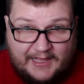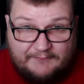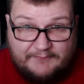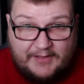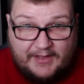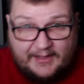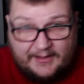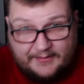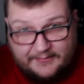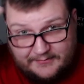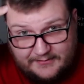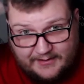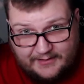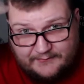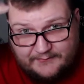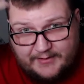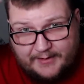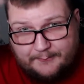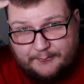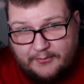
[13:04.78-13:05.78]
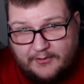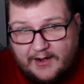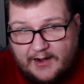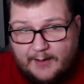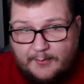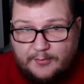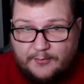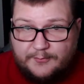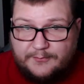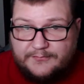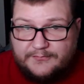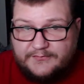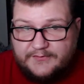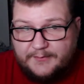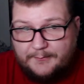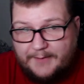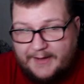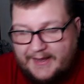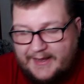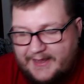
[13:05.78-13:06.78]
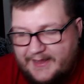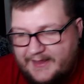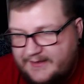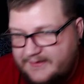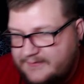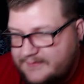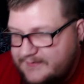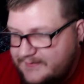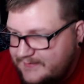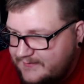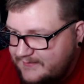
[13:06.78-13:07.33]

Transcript: I've got I've got problems in my head.